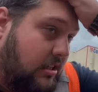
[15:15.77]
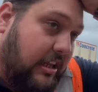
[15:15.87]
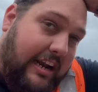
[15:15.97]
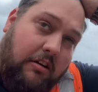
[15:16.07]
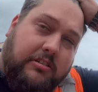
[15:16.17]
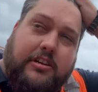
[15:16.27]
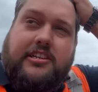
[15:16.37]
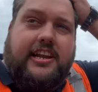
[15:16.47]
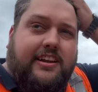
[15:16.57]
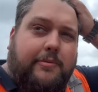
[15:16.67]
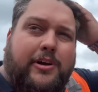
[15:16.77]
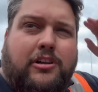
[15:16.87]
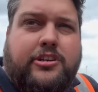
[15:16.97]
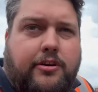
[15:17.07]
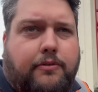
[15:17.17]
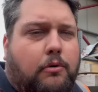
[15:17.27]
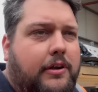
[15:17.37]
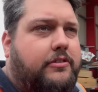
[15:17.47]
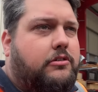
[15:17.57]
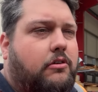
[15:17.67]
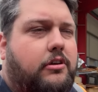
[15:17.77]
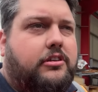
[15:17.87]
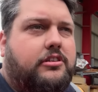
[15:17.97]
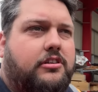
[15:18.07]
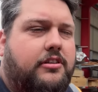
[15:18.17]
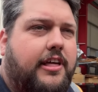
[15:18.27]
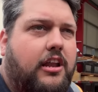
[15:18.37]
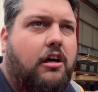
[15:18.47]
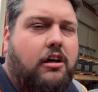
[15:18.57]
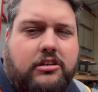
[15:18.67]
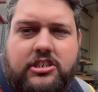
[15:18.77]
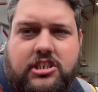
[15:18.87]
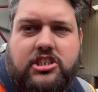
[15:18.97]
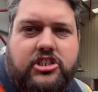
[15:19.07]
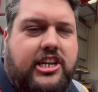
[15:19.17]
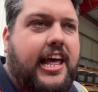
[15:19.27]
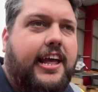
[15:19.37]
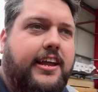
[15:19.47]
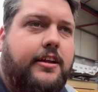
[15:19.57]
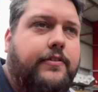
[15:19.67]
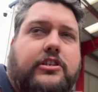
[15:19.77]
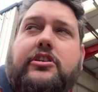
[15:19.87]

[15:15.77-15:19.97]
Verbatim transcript: Don't know how long it's going to take. We've got two forklifters on us, then our stay. It's